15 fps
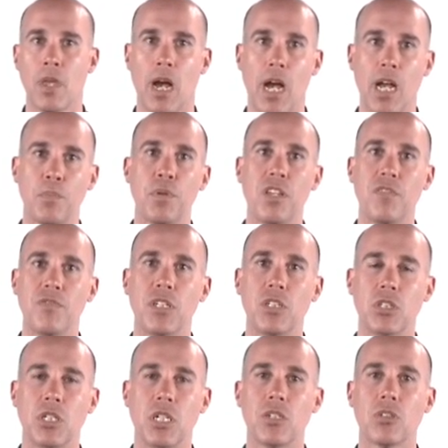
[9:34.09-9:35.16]

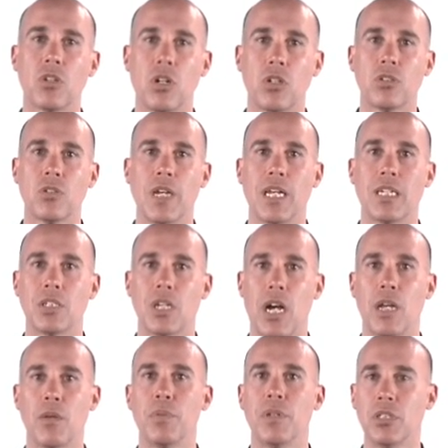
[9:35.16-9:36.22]
IPv6 also has
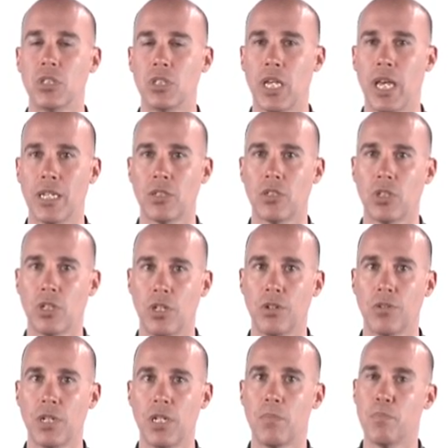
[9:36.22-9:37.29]
IPsec
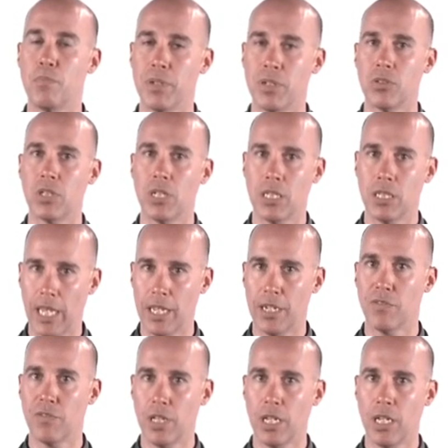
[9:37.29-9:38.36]
security built in
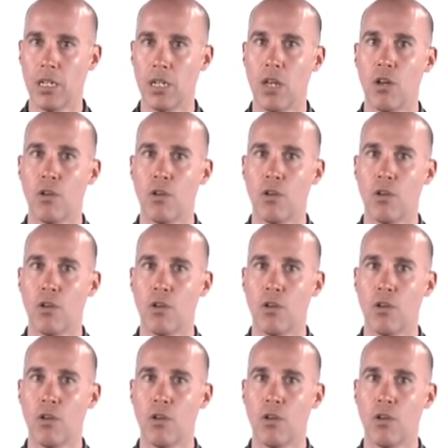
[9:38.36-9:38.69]
natively,